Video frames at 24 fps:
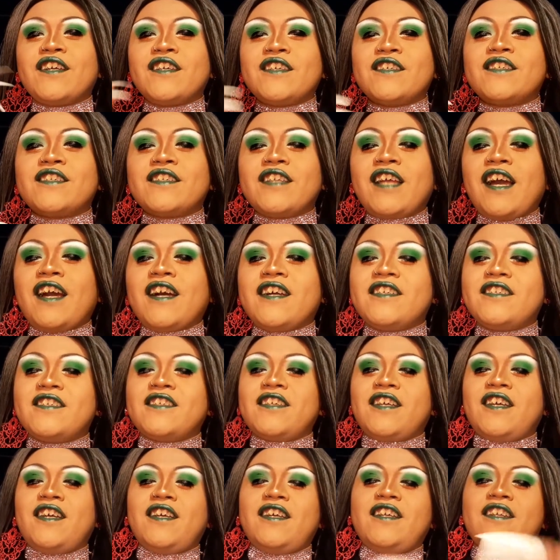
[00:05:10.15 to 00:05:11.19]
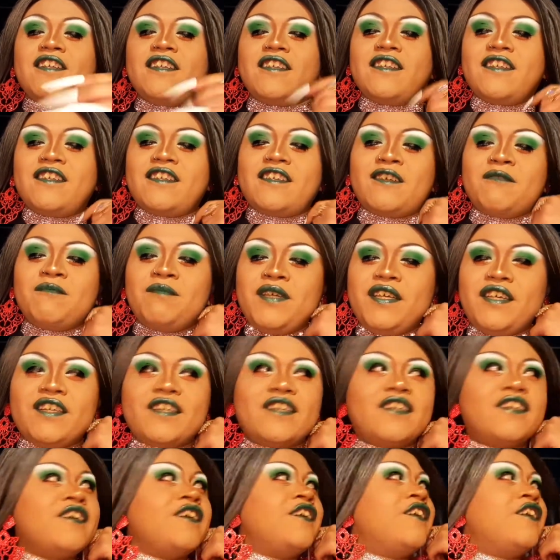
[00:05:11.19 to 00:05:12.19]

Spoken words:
snatch and compete,